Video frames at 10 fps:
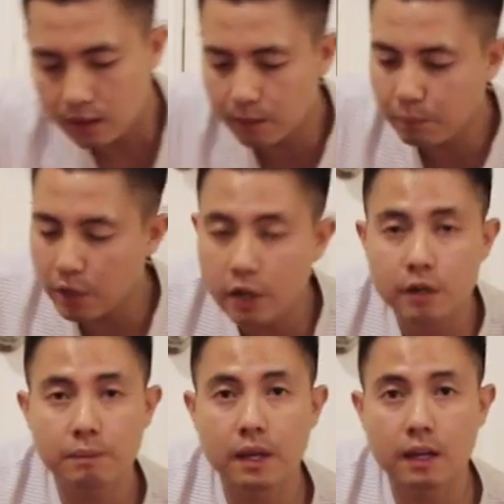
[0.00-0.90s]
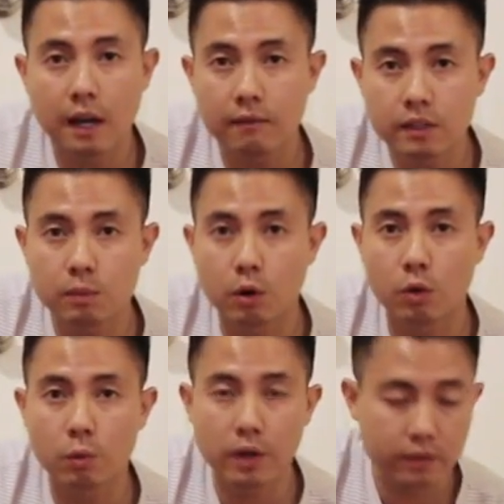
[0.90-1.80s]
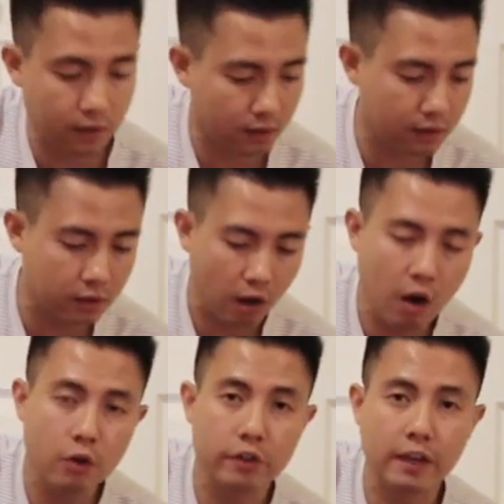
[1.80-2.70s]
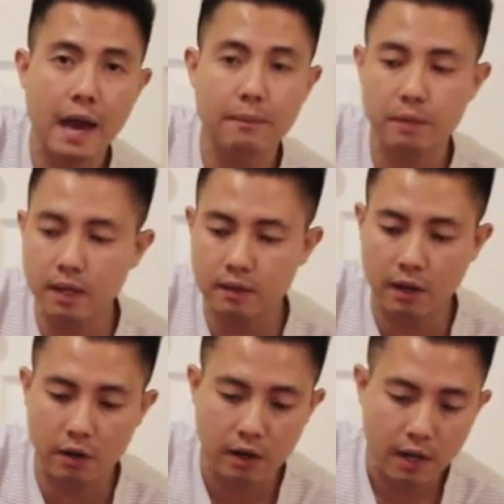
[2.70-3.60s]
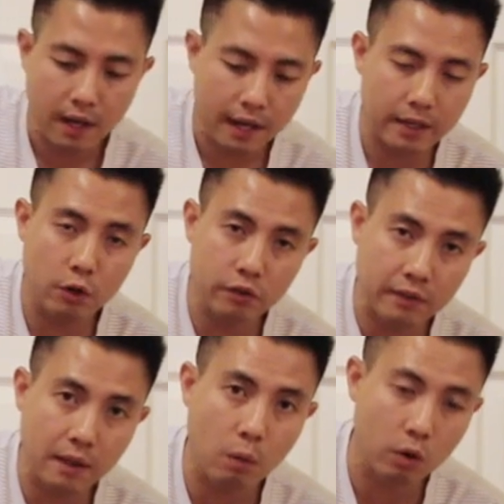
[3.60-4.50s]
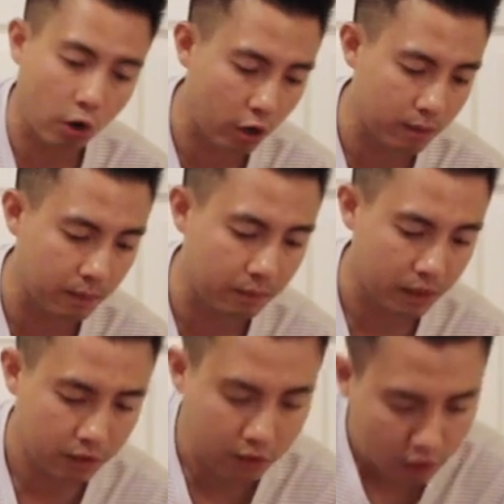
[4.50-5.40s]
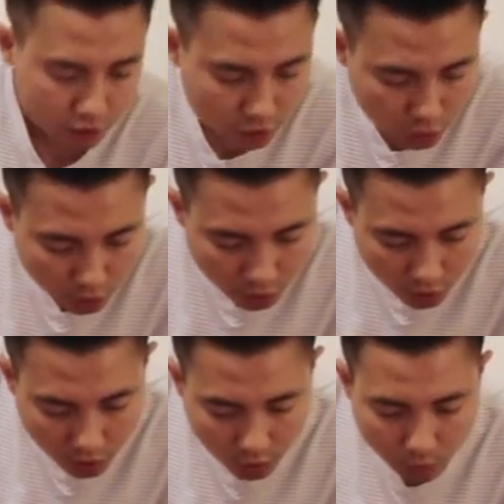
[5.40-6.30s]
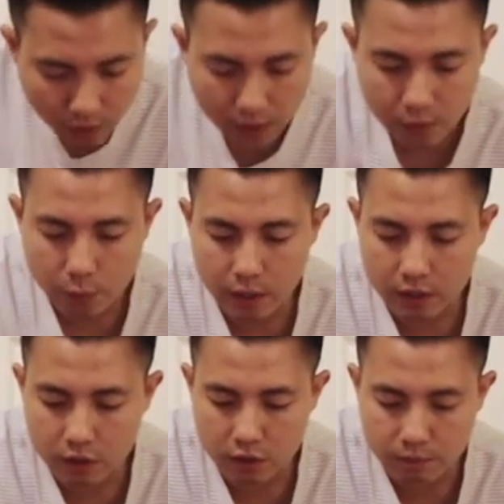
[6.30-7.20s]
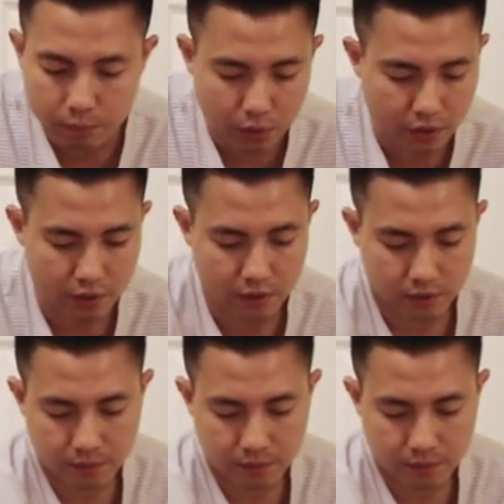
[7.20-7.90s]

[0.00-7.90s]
the bird being comfortable with the dog or the cat being there and knowing that they won't harm you. Good girl, what a good bird.